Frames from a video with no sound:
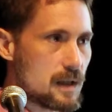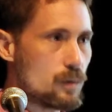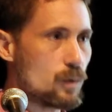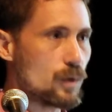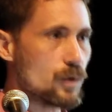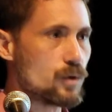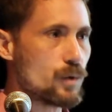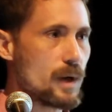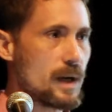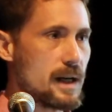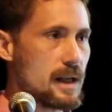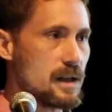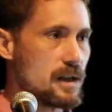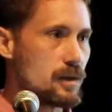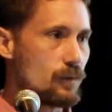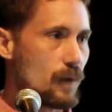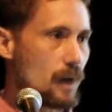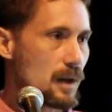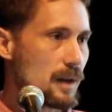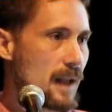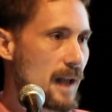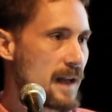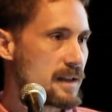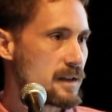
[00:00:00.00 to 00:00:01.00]
we'll train each of
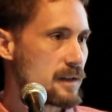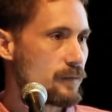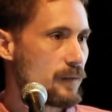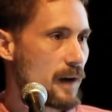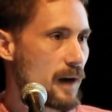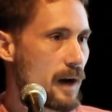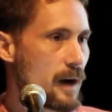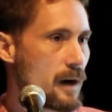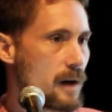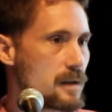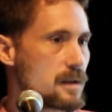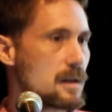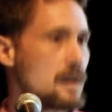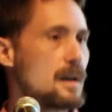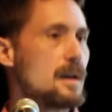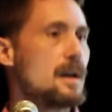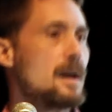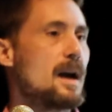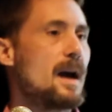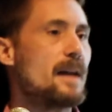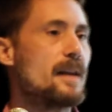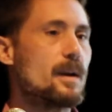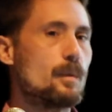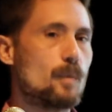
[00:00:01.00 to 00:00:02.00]
our classifiers,
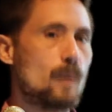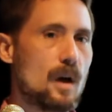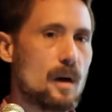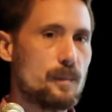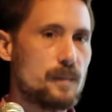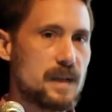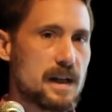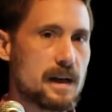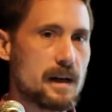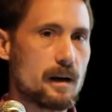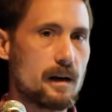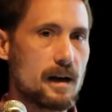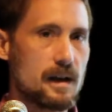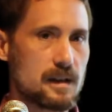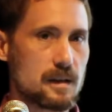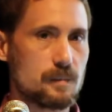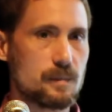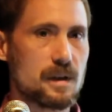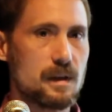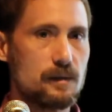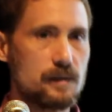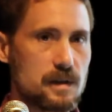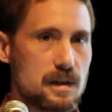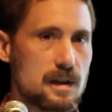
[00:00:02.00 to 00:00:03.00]
and then we'll update our
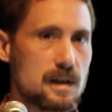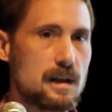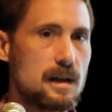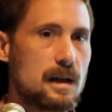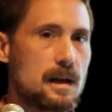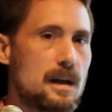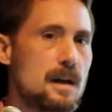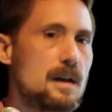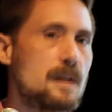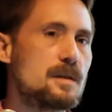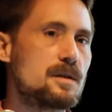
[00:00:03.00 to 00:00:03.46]
estimate of Z.